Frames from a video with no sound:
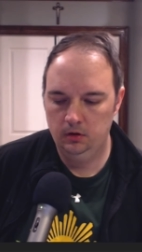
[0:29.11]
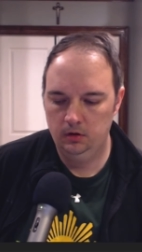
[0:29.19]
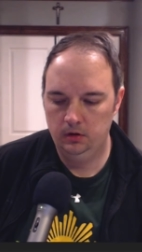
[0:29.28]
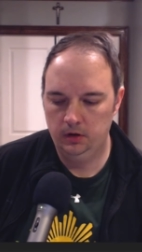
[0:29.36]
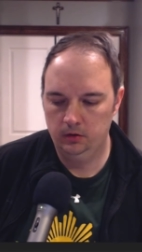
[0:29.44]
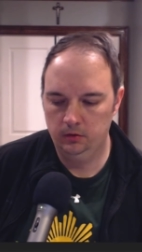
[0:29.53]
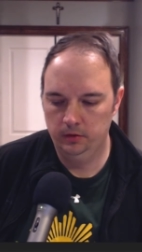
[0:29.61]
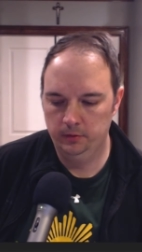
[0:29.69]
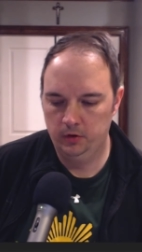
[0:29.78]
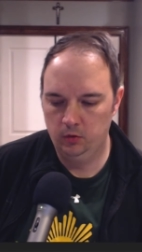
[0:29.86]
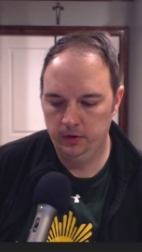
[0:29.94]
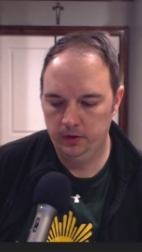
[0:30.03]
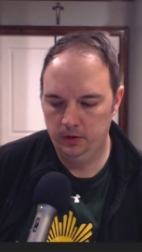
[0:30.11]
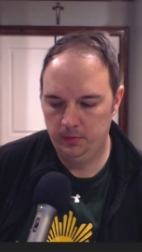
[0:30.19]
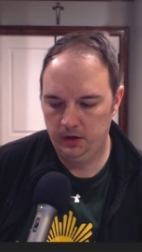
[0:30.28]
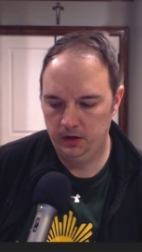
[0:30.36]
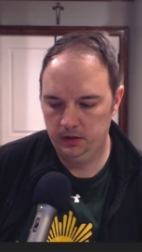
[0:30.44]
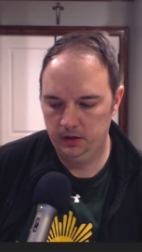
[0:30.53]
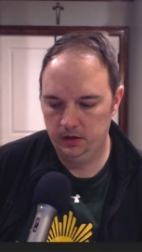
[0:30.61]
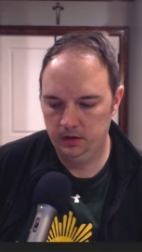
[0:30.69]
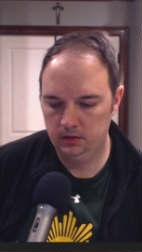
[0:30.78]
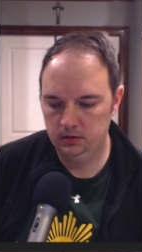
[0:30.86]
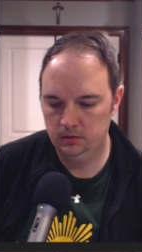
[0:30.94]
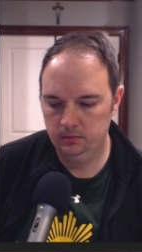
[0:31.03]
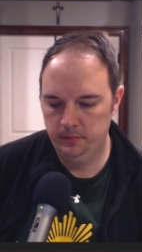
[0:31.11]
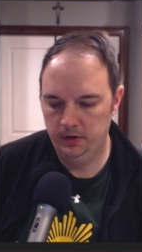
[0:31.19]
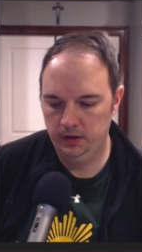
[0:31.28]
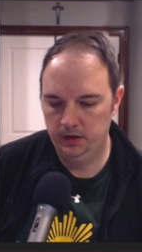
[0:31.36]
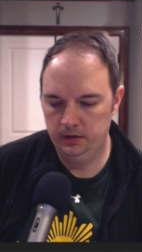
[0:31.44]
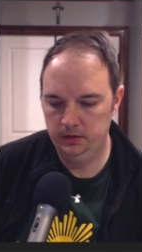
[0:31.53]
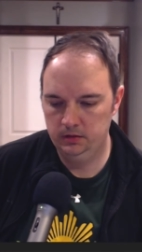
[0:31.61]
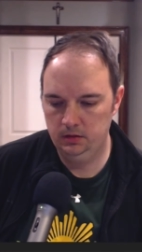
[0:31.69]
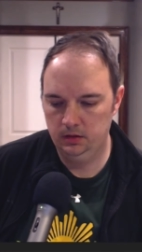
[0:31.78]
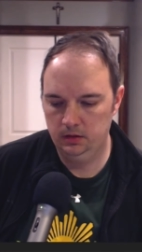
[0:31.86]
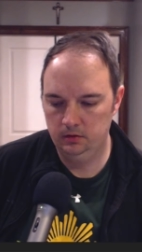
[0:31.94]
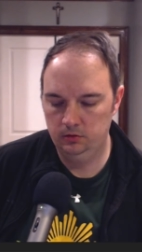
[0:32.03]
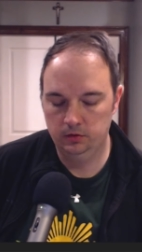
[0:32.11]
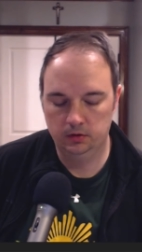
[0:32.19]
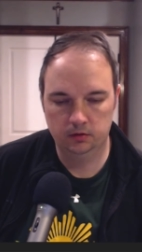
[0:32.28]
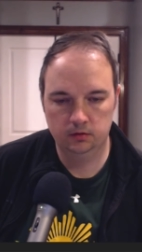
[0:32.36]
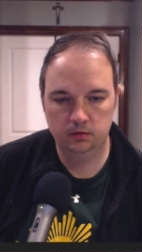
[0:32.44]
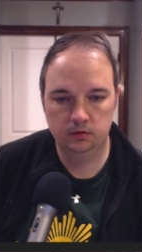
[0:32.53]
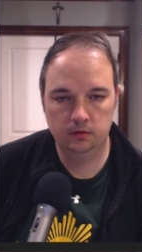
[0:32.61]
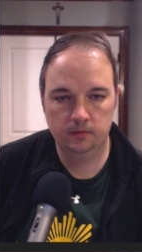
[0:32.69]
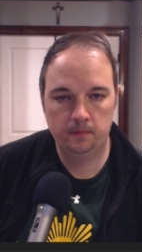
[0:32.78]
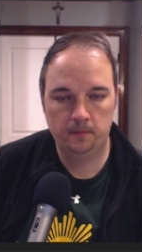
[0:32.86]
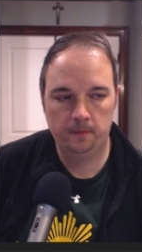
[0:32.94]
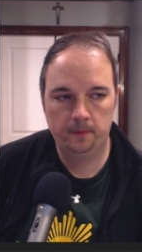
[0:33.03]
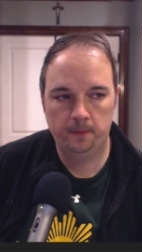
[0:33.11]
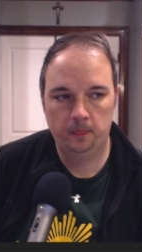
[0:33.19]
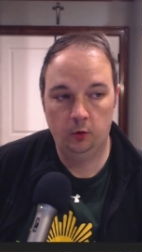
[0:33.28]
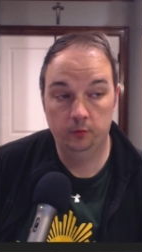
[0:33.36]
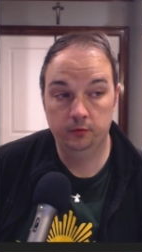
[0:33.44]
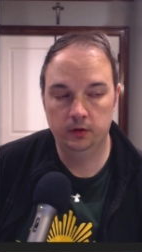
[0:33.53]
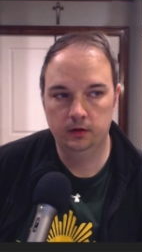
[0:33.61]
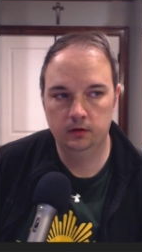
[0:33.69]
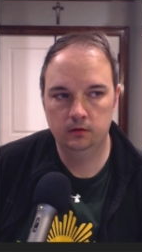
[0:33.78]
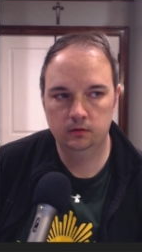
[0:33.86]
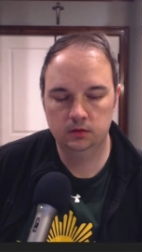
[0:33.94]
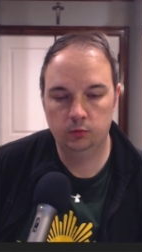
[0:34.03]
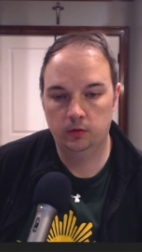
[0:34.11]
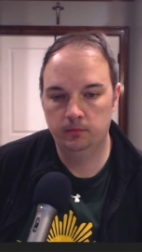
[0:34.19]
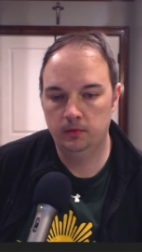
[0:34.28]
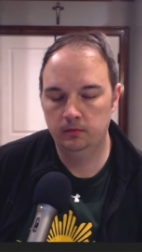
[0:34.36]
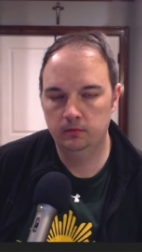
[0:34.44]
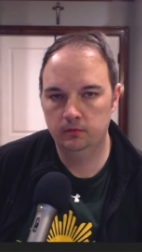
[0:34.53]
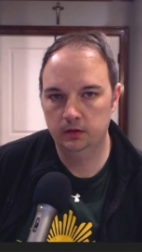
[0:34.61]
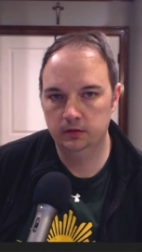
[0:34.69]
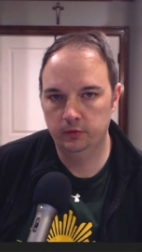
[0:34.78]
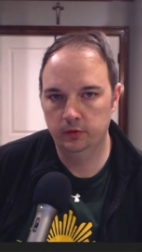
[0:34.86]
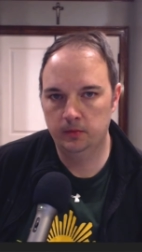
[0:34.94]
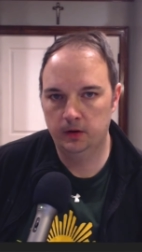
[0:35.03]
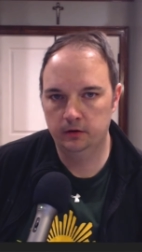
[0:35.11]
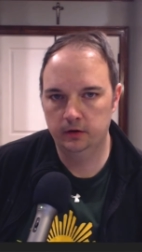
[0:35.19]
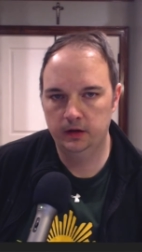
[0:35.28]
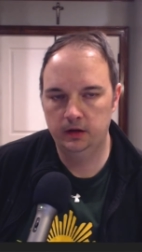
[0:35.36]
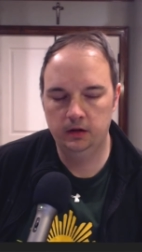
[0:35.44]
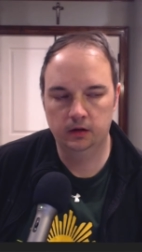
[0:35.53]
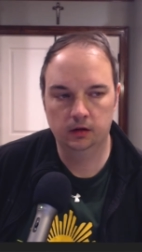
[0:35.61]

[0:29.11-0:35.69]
not only recording the podcast, but doing hopefully somewhat relatively minor editing